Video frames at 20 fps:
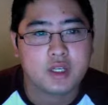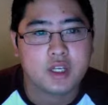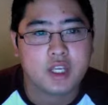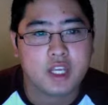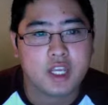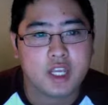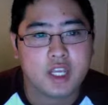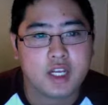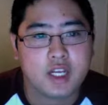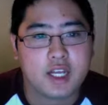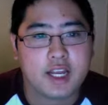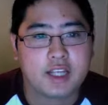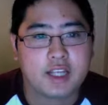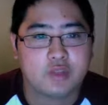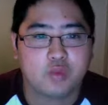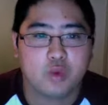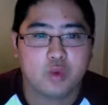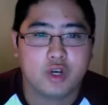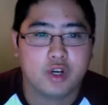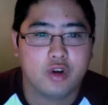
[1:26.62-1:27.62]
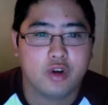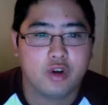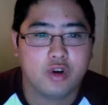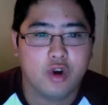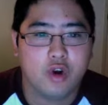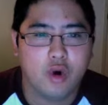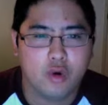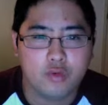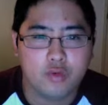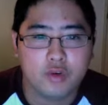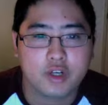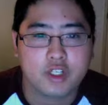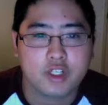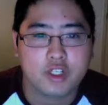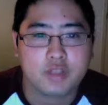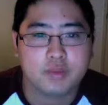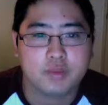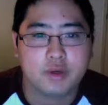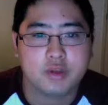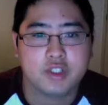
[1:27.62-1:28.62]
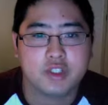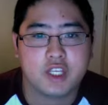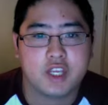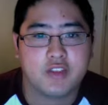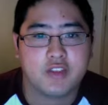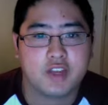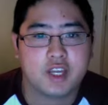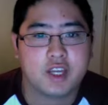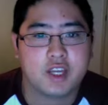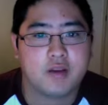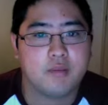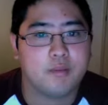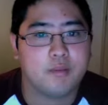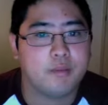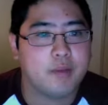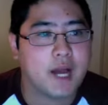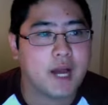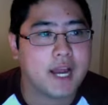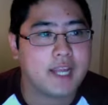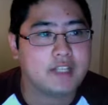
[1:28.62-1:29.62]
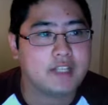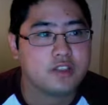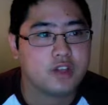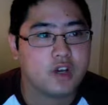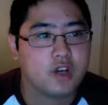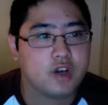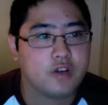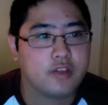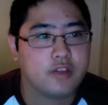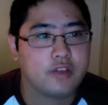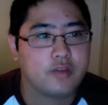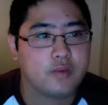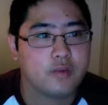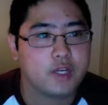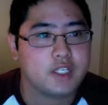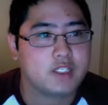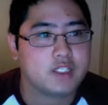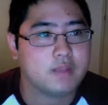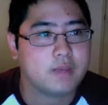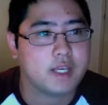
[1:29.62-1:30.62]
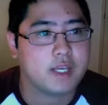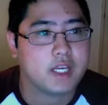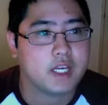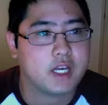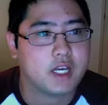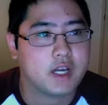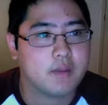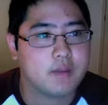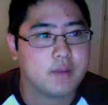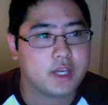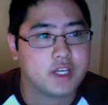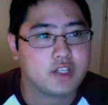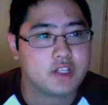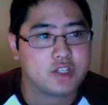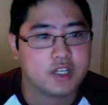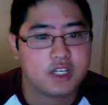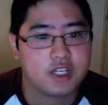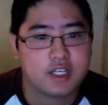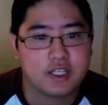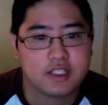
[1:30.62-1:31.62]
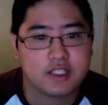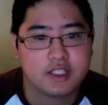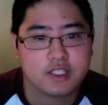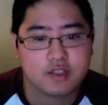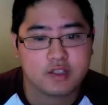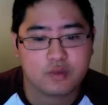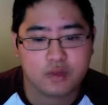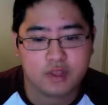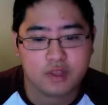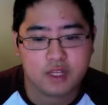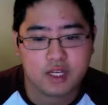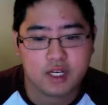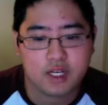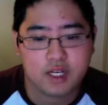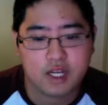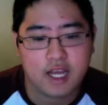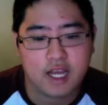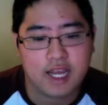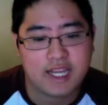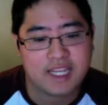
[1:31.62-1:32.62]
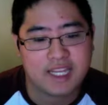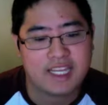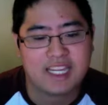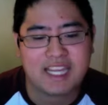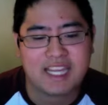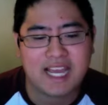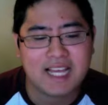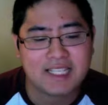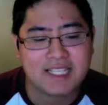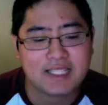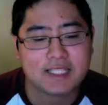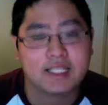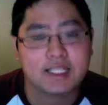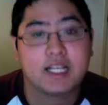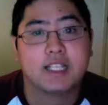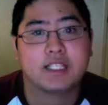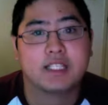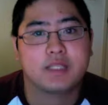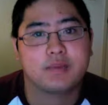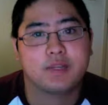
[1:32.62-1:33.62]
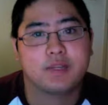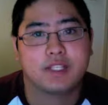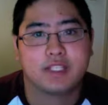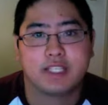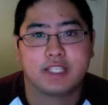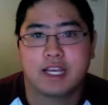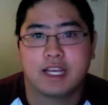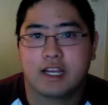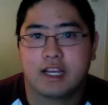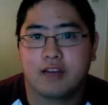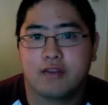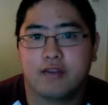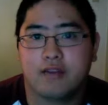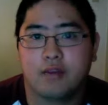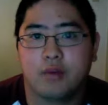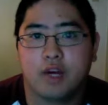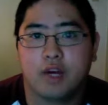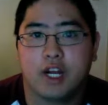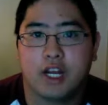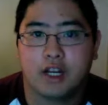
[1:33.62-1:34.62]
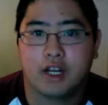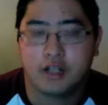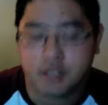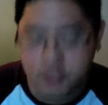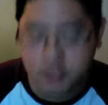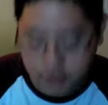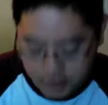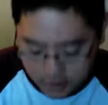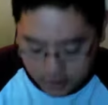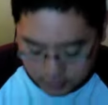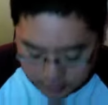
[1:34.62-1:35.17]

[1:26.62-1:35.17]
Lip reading: and I guess one overexposed, and then combines all 3 to make a picture. And it does this within, I guess, a split second, from what I understand.